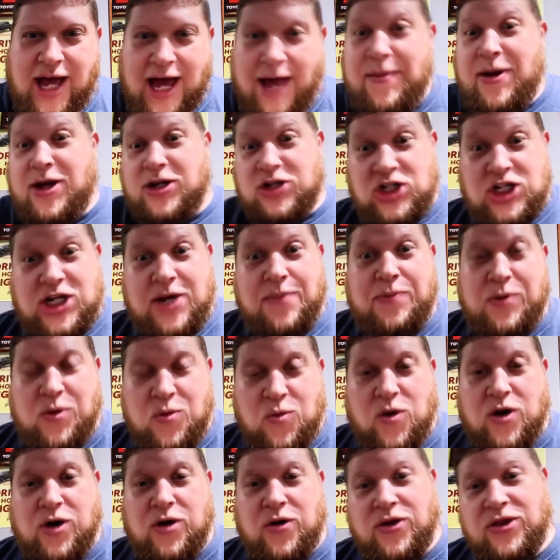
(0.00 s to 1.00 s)
how about
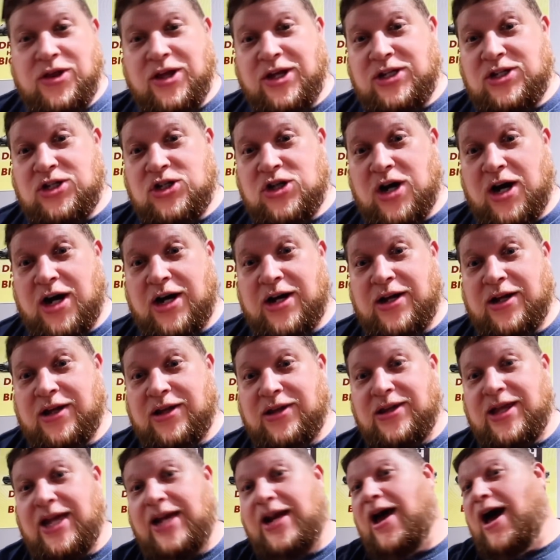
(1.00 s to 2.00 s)
shipping one on the truck
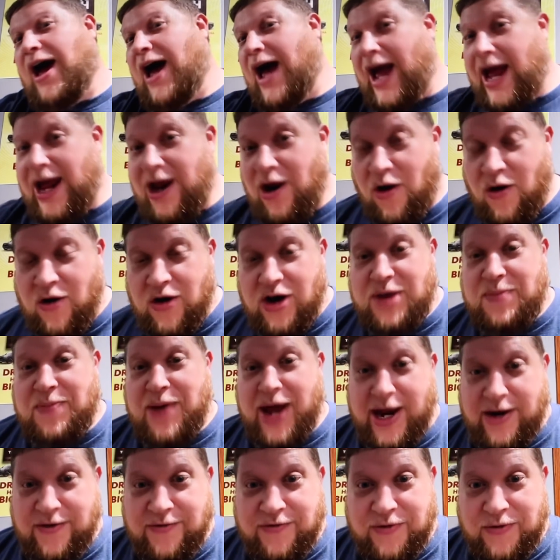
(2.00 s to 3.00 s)
that I already
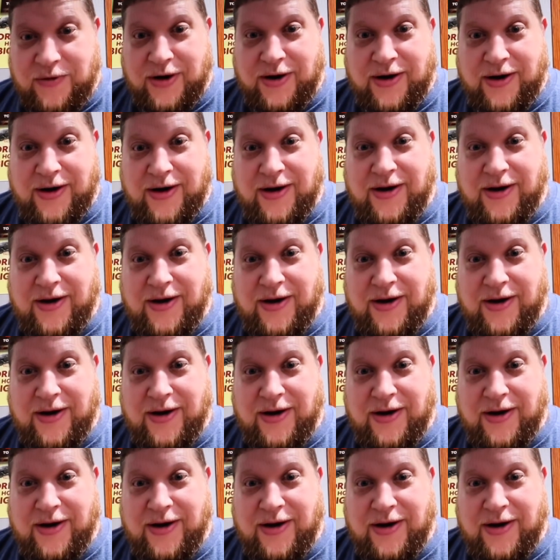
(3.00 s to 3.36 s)
paid for?